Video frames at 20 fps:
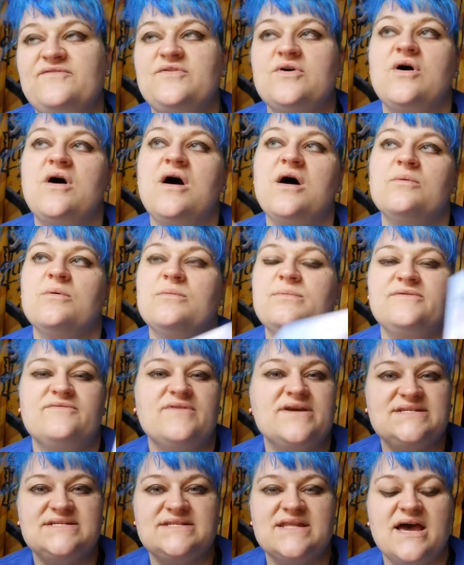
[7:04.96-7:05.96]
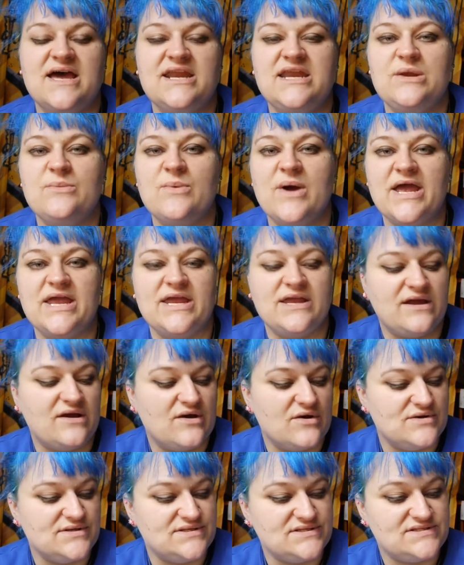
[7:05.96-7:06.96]
If not, I will be reading that anyway,
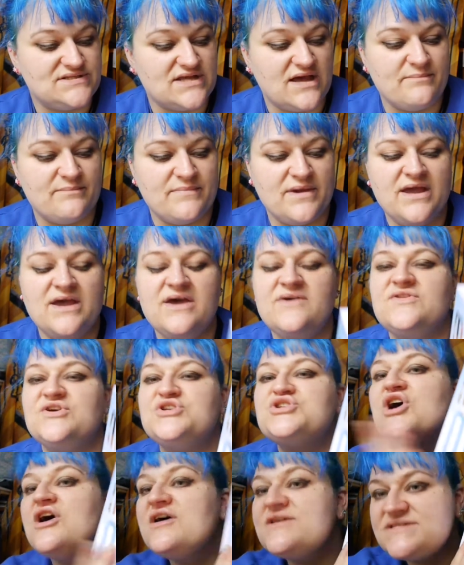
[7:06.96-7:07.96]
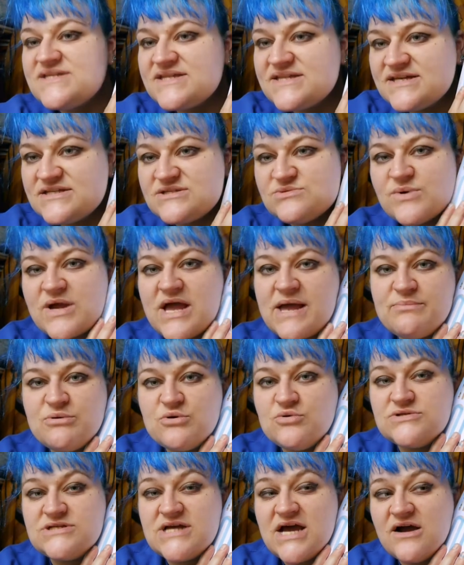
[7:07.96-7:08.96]
because the chance that this will get
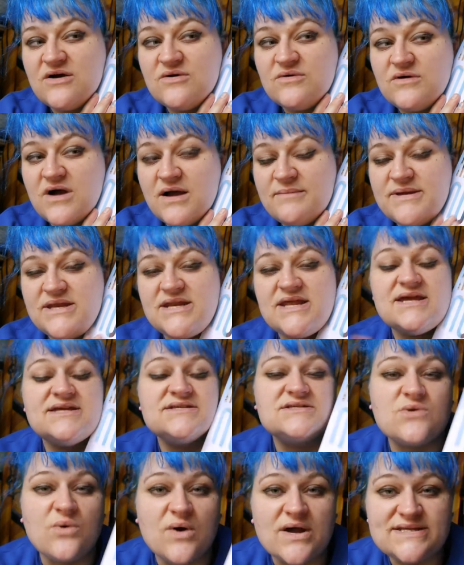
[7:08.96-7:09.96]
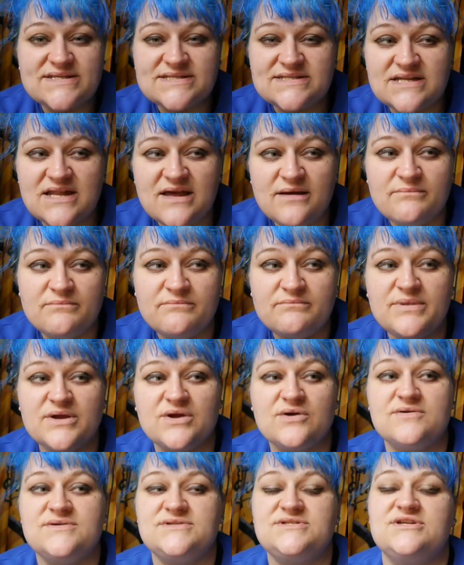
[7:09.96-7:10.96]
pulled out, I mean, it is quite slim,
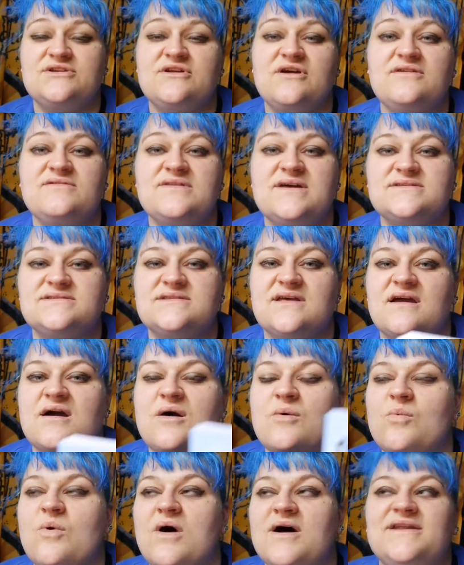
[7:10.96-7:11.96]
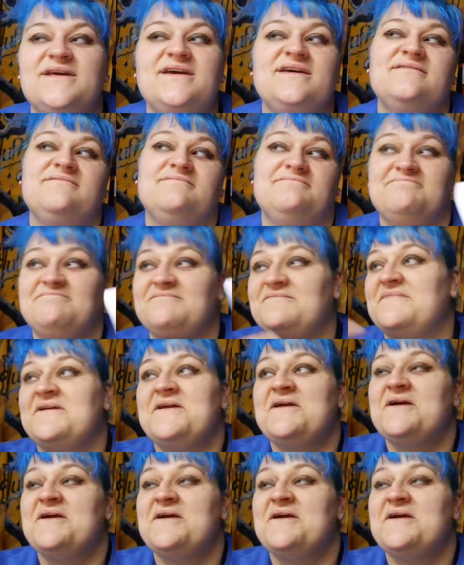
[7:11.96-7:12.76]
because you know, there's like a one in,